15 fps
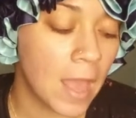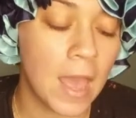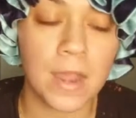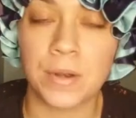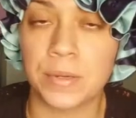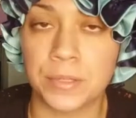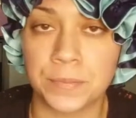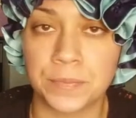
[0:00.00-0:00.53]

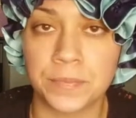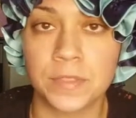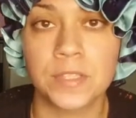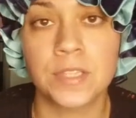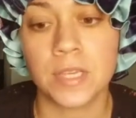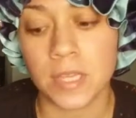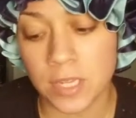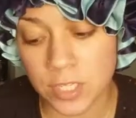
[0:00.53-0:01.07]
I don't know,
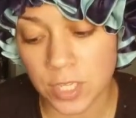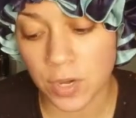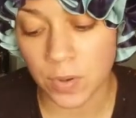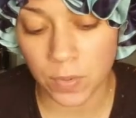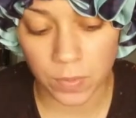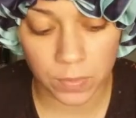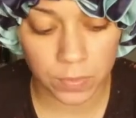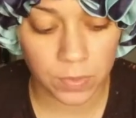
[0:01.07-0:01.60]
to each
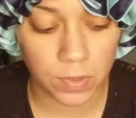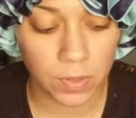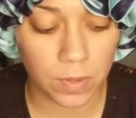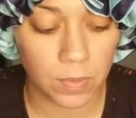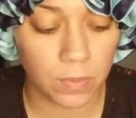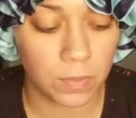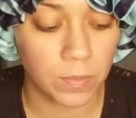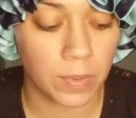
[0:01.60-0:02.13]
their own. You
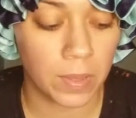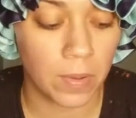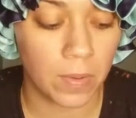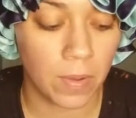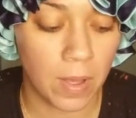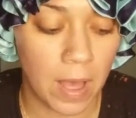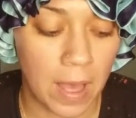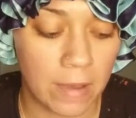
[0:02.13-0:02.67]
know, we
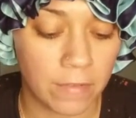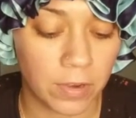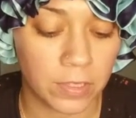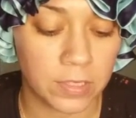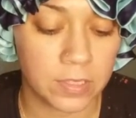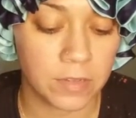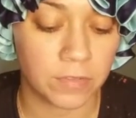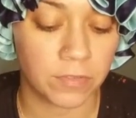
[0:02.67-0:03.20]
all have our
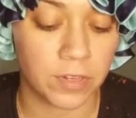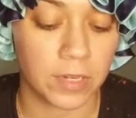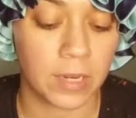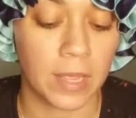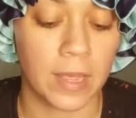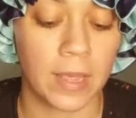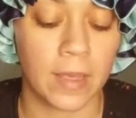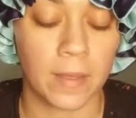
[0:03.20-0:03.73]
different
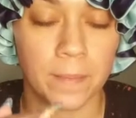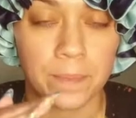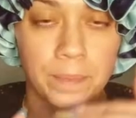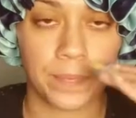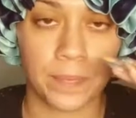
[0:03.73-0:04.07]
like